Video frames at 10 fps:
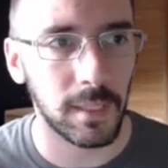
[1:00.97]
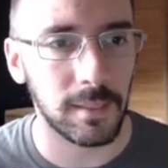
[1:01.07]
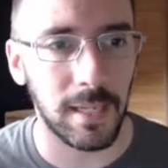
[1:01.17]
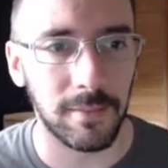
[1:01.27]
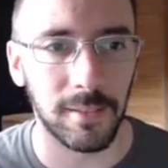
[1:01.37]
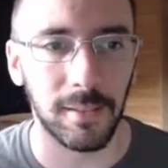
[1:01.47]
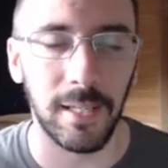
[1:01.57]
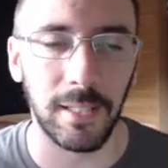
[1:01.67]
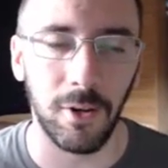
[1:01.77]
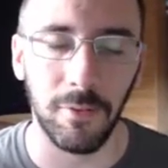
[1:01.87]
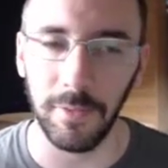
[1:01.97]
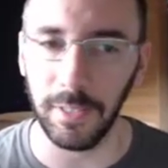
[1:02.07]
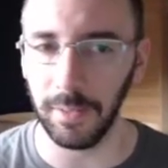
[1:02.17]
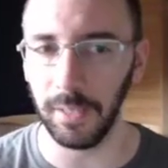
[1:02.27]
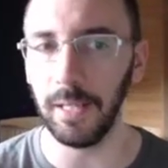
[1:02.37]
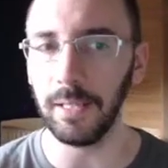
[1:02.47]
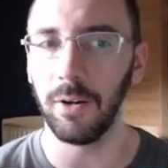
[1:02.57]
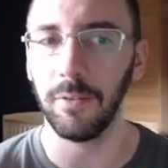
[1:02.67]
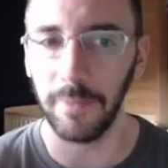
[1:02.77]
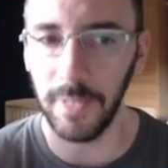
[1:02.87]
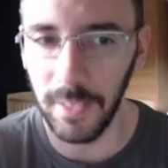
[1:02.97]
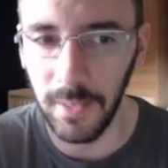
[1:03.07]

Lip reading: down to the layered config. And the layered config,